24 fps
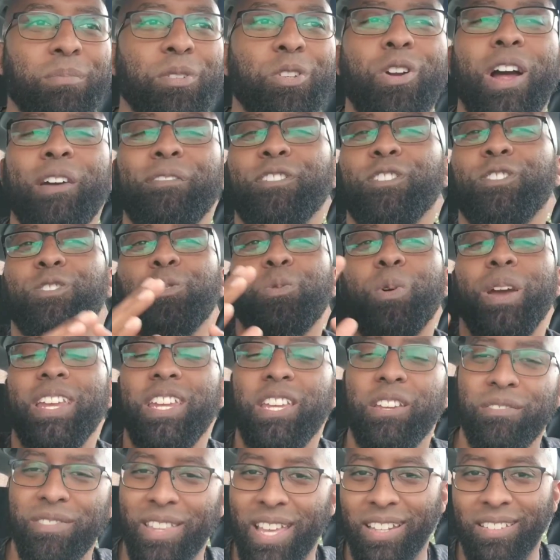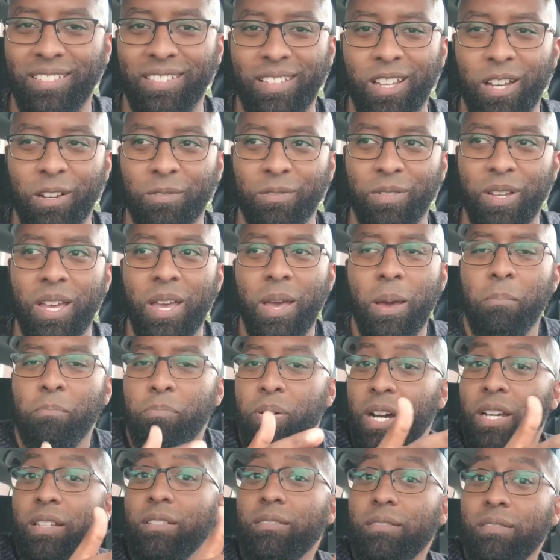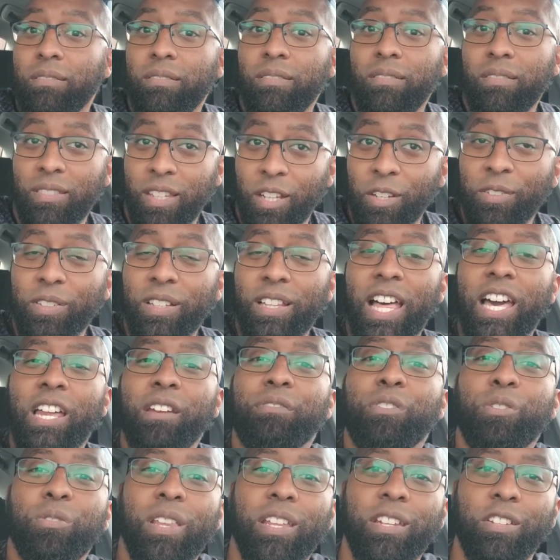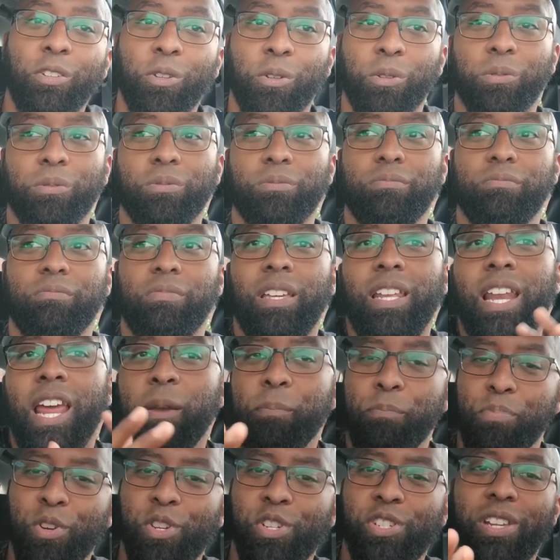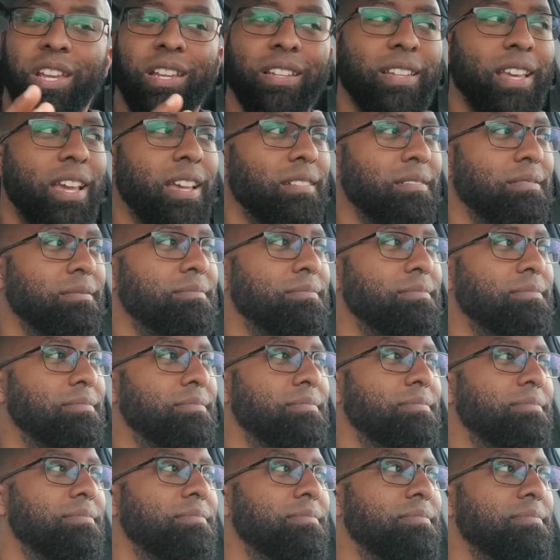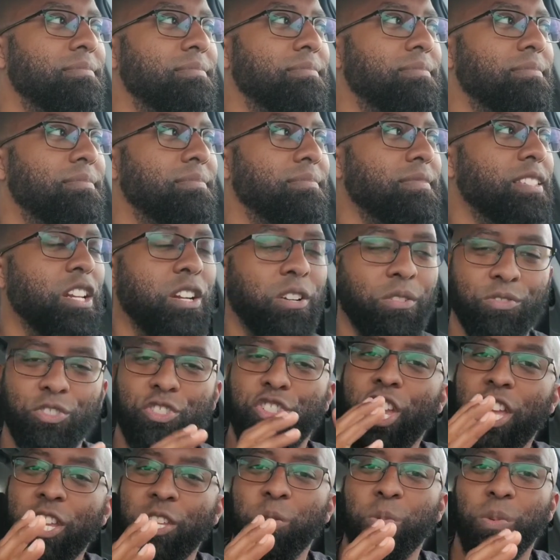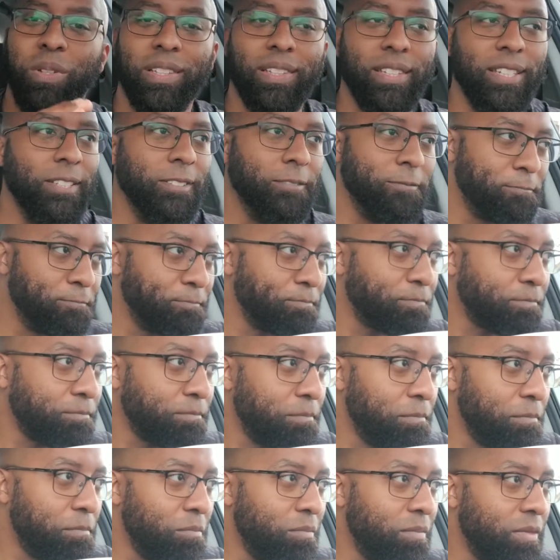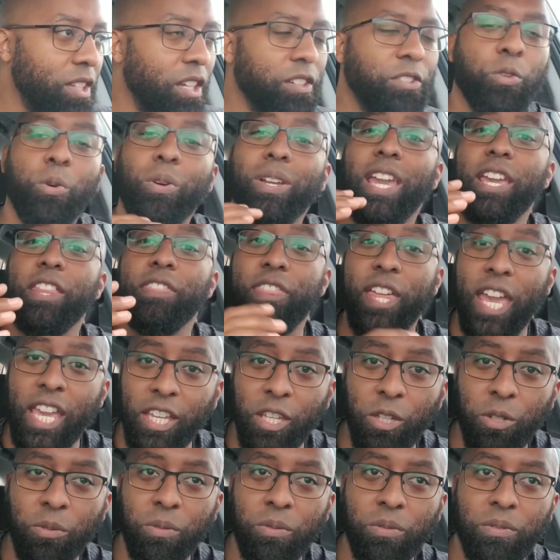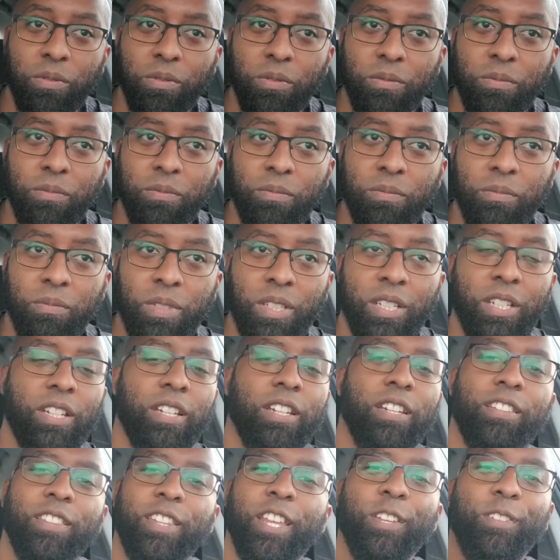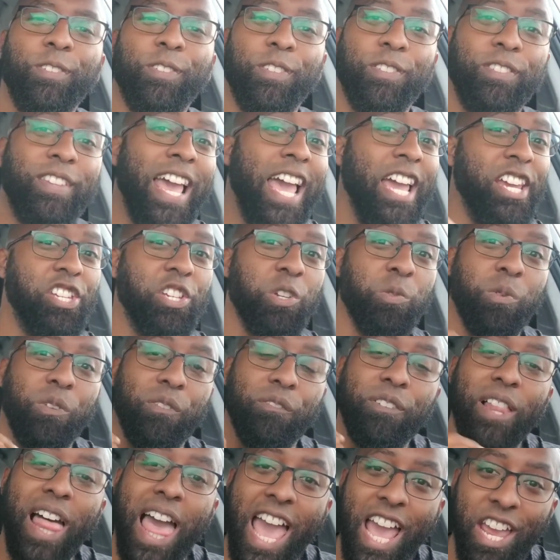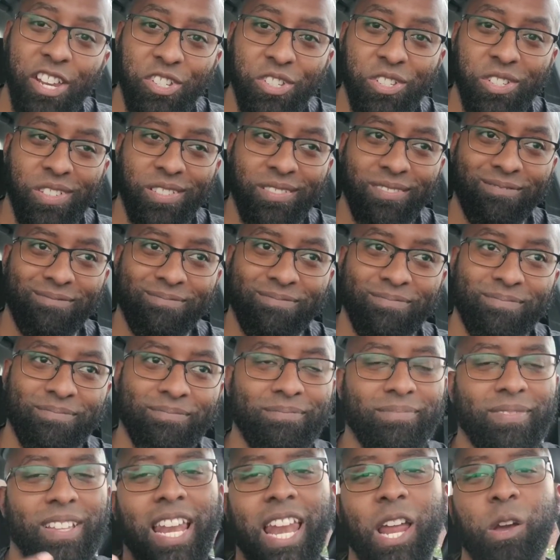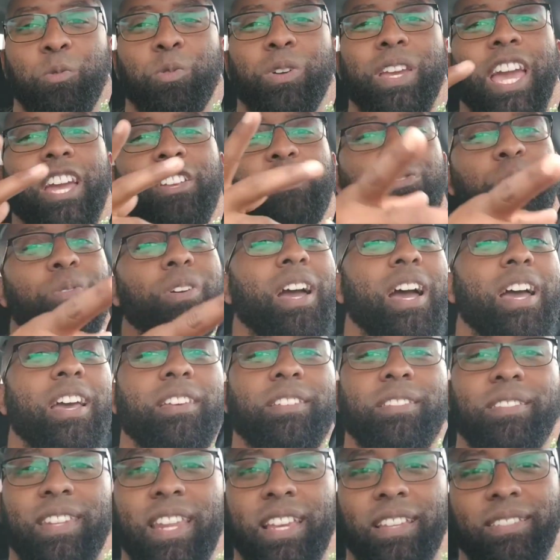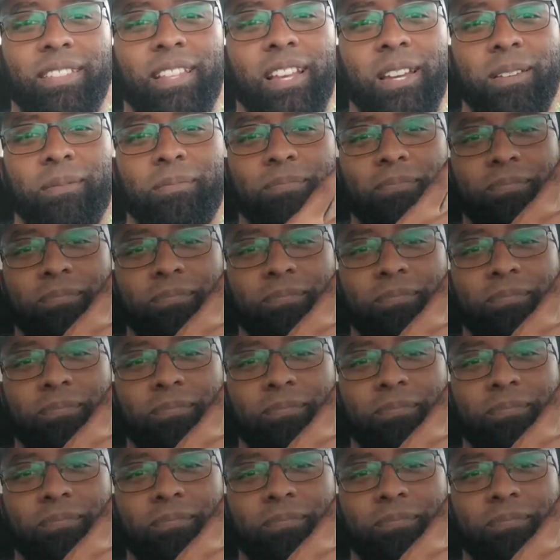You don't have to do any of that stuff. But there's a lot of you that do. And I appreciate that. Genuinely. So again, thank you. This is Dashing with Flash, and I will catch you guys next time.